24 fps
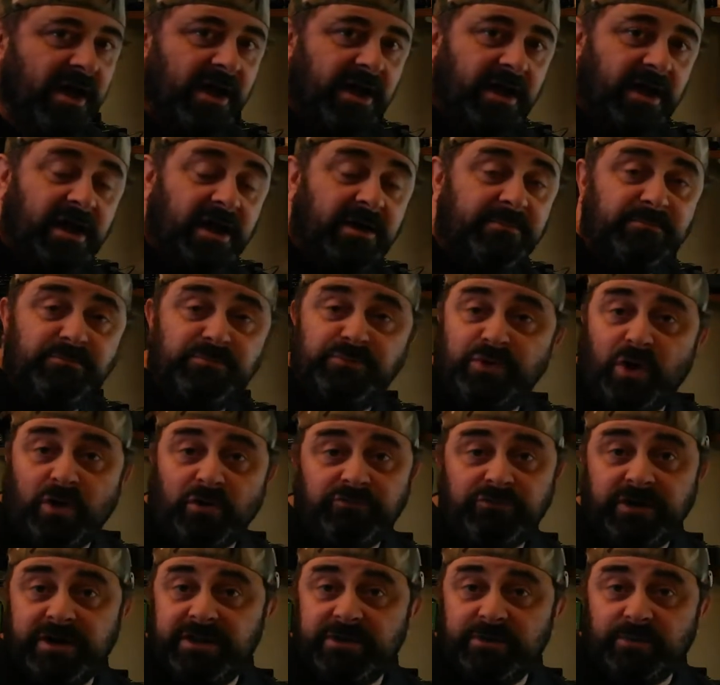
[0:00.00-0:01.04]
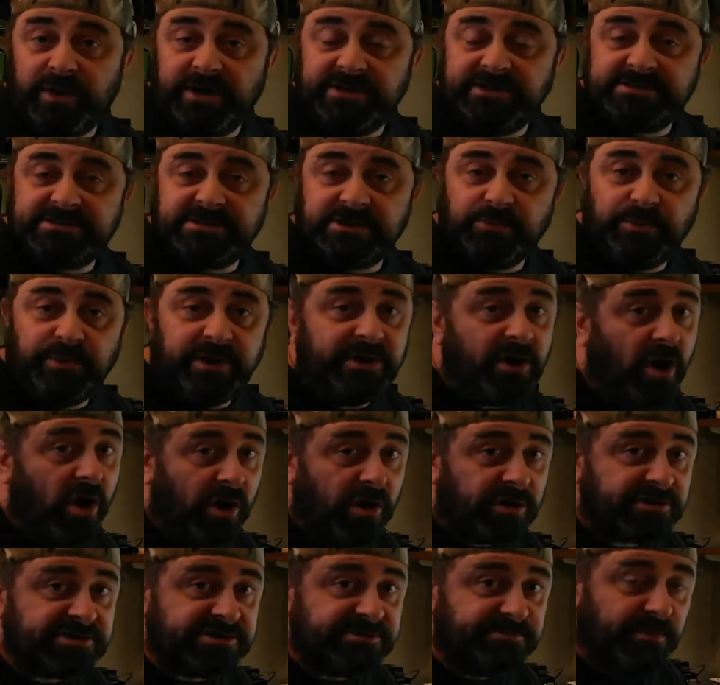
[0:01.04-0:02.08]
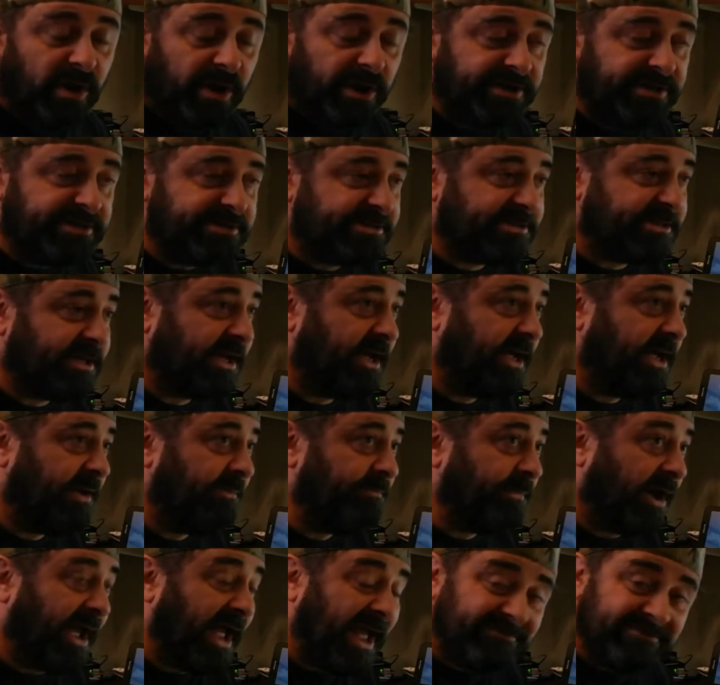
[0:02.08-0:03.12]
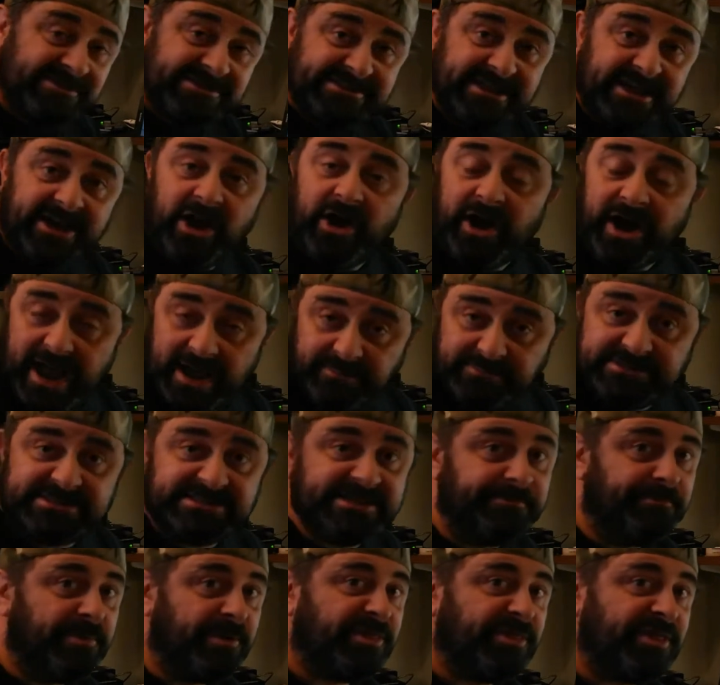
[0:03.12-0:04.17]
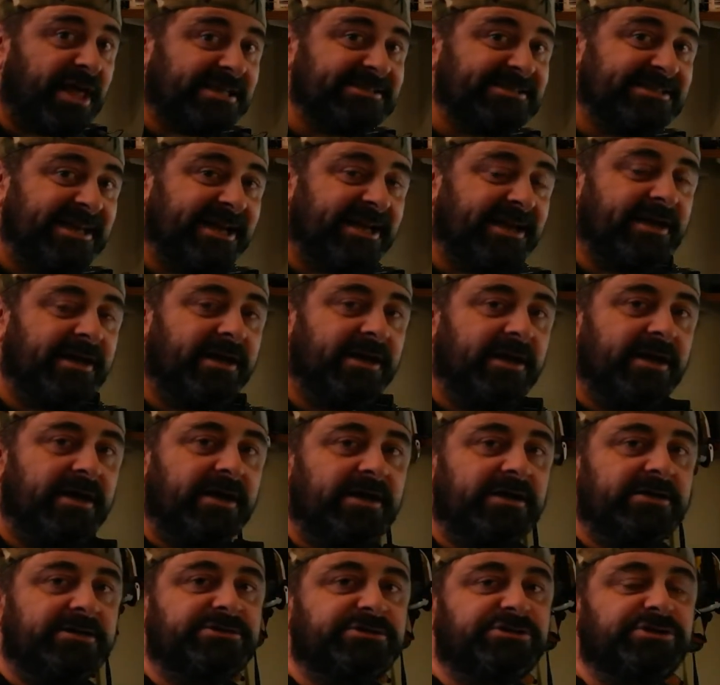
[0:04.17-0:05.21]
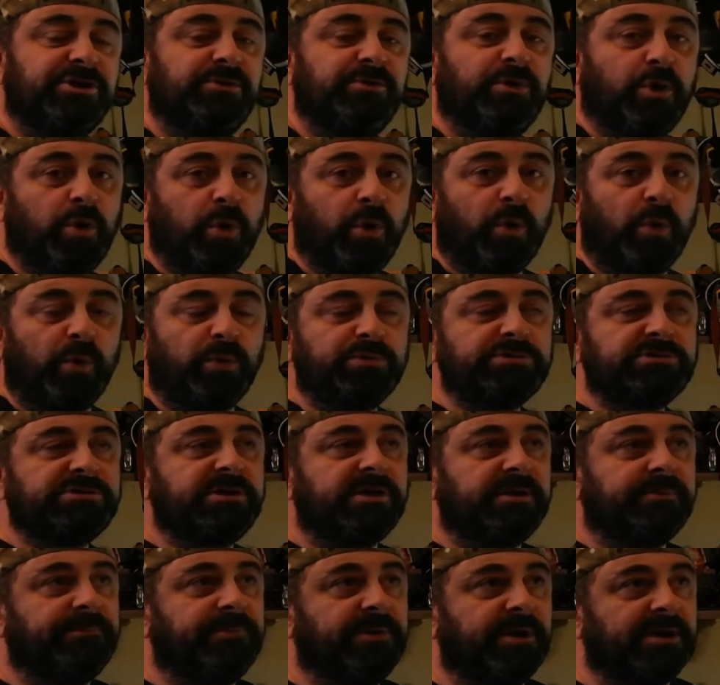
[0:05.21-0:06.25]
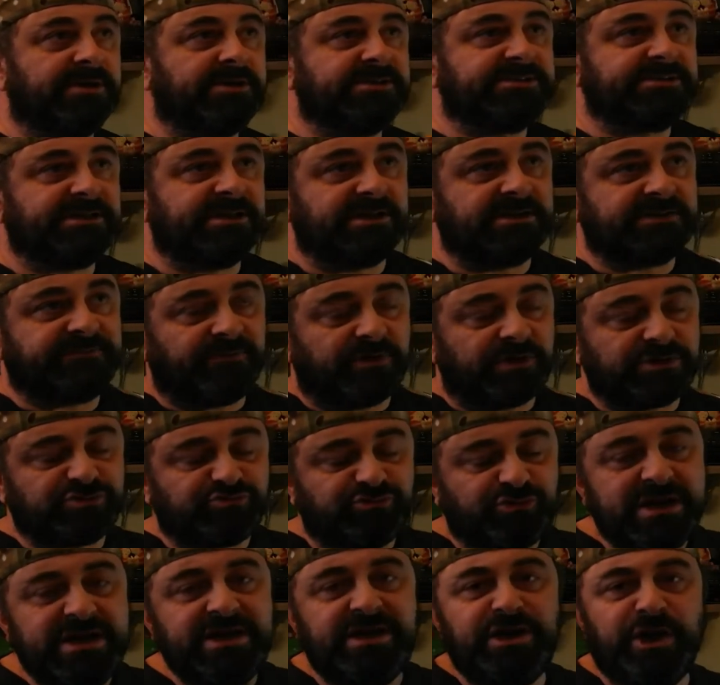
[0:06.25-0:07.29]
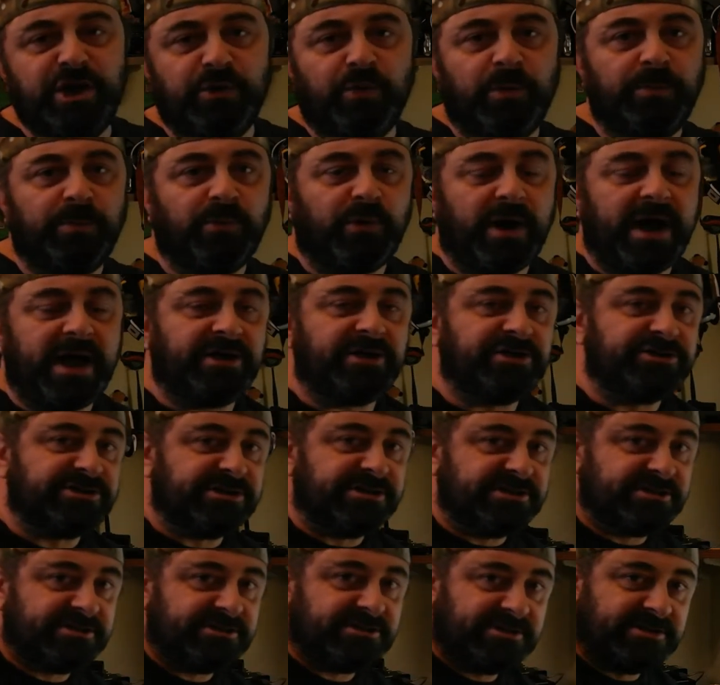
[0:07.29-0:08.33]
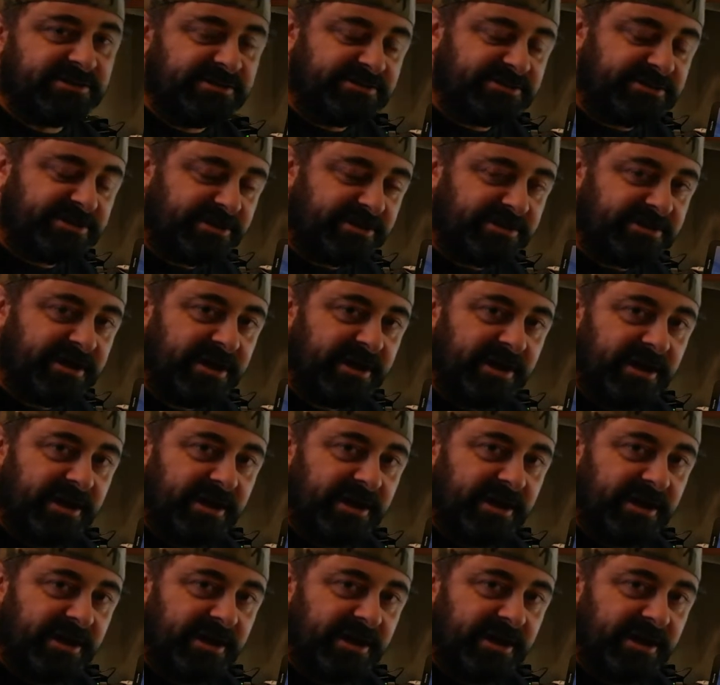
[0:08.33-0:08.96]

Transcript: Not really the way to win hearts and minds. I have to say I am sympathetic to the cause, but as far as renewable energy is concerned,